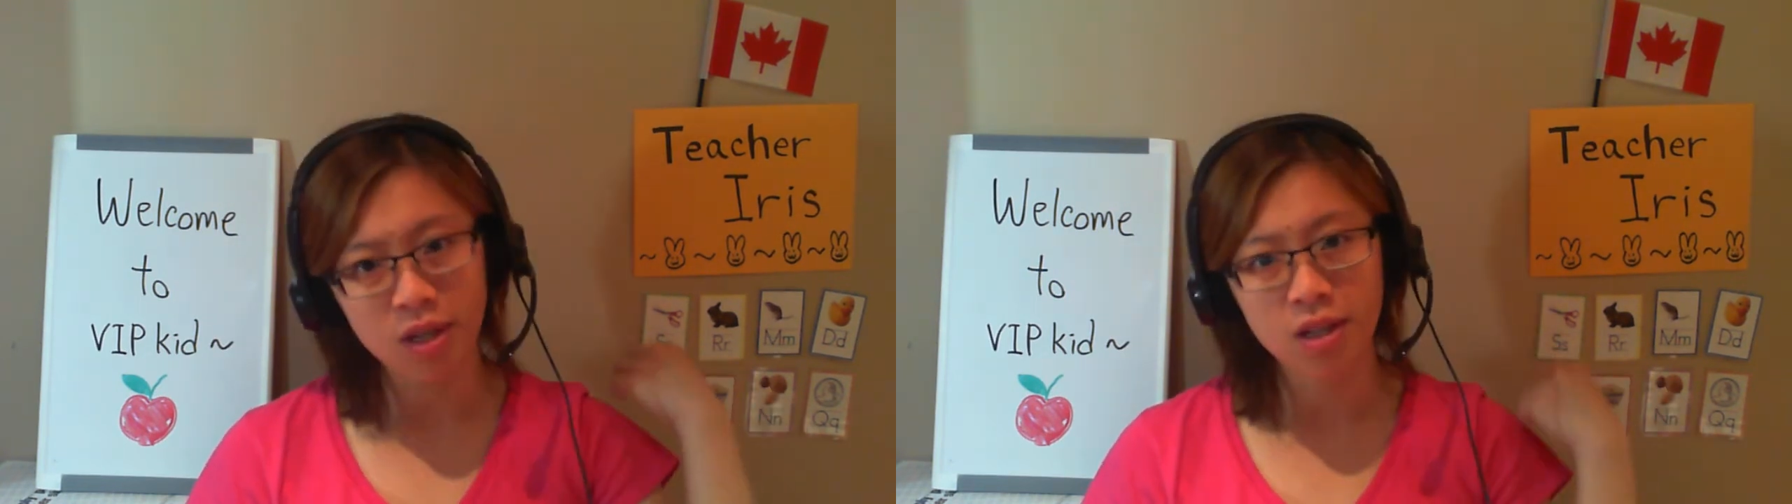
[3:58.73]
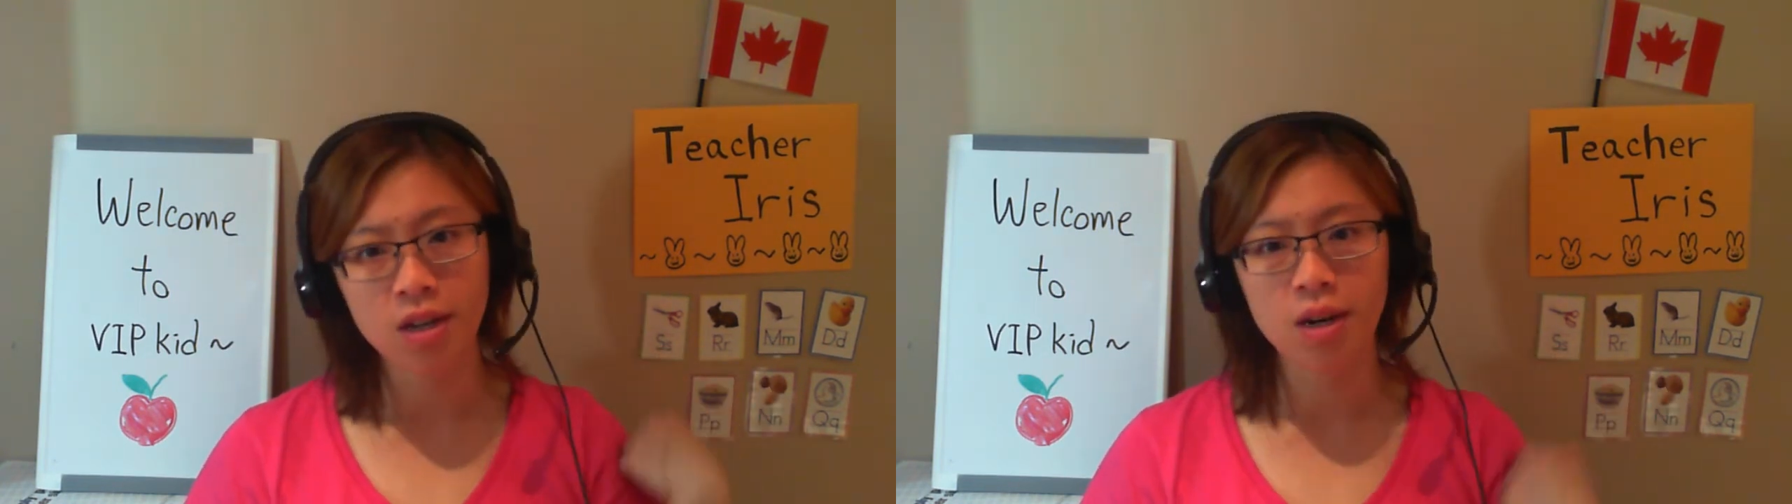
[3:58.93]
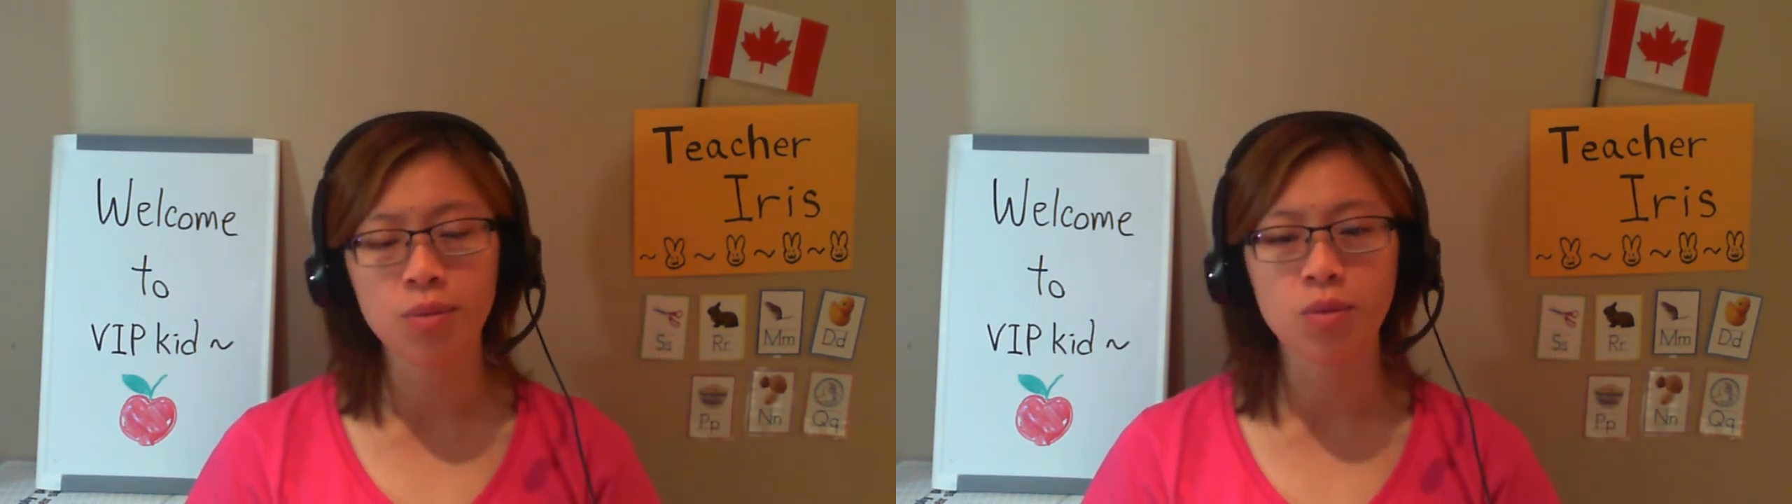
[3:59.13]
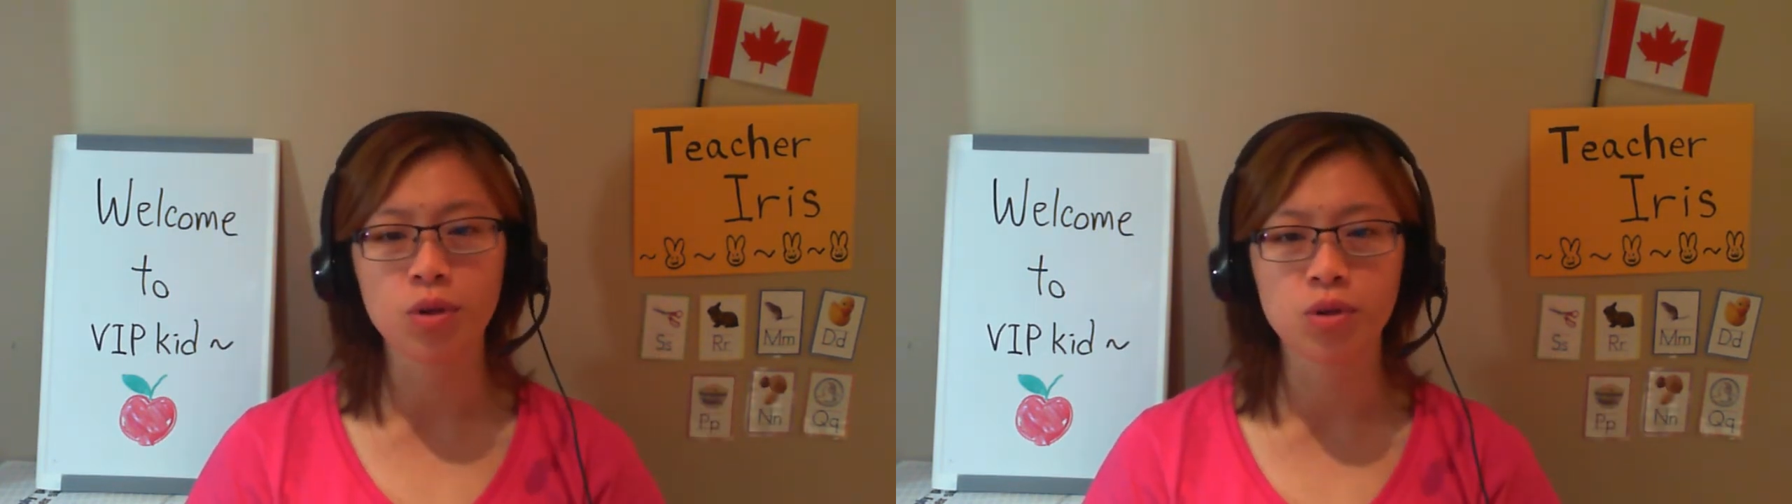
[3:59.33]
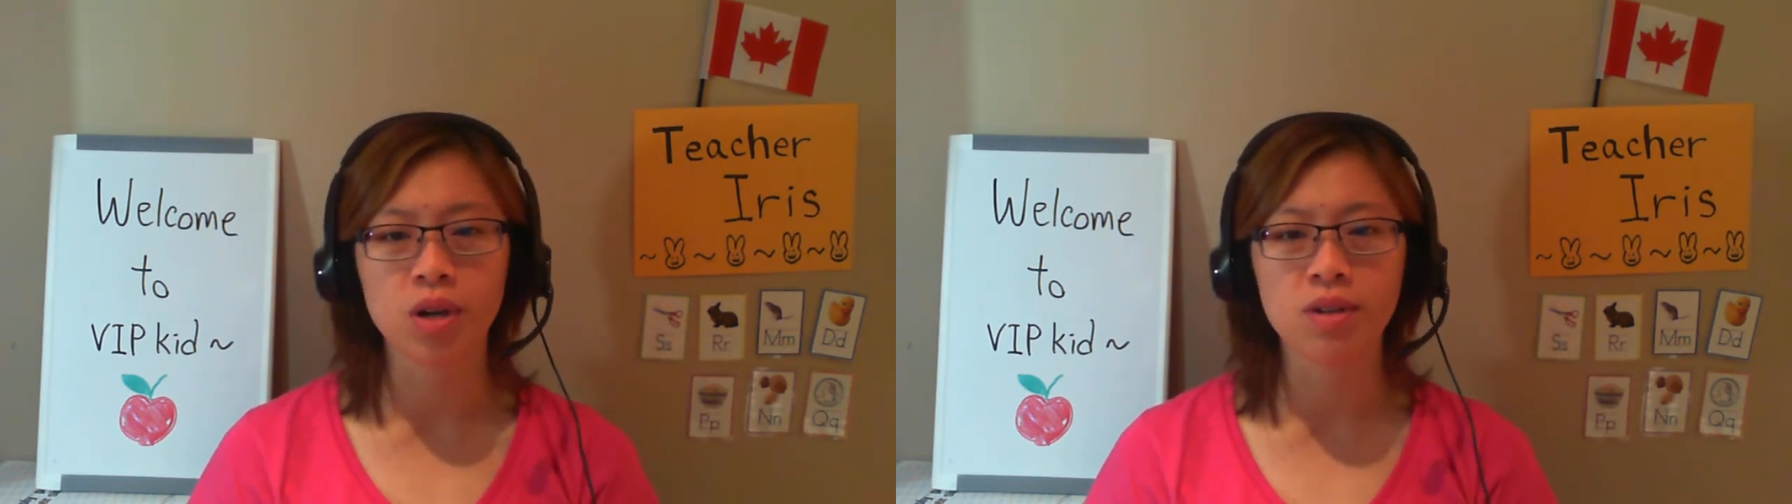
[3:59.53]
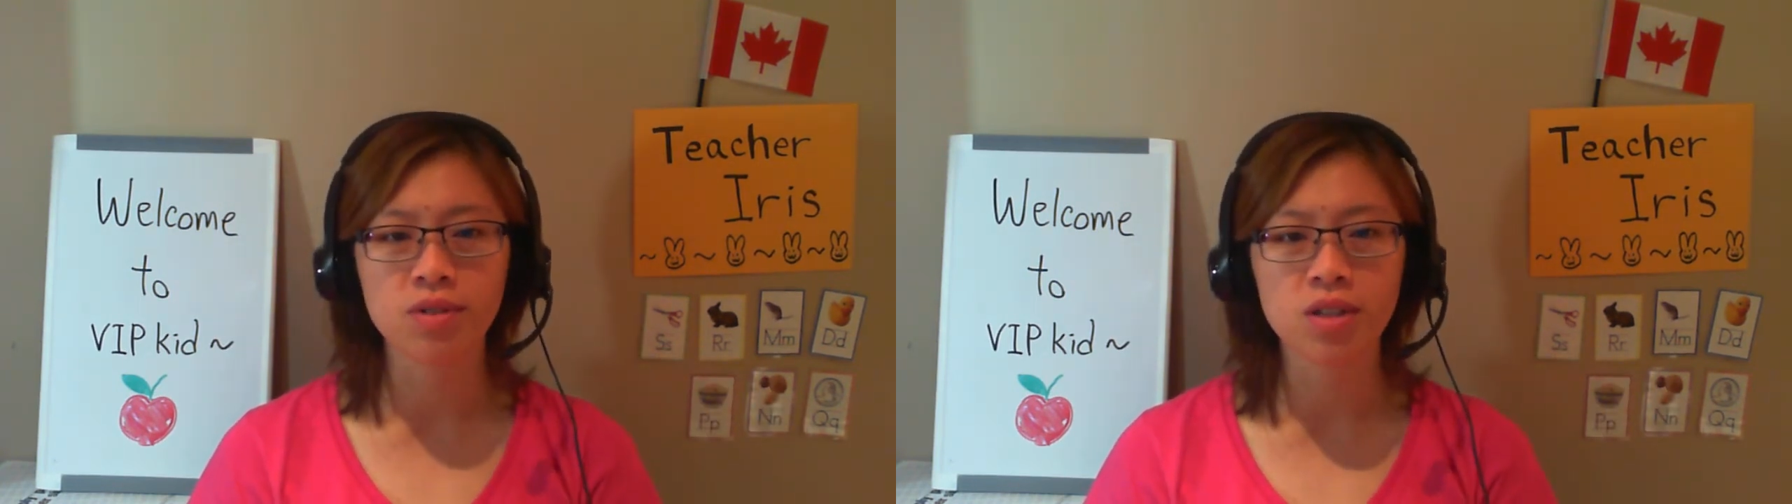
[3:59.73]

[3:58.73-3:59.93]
income whatsoever.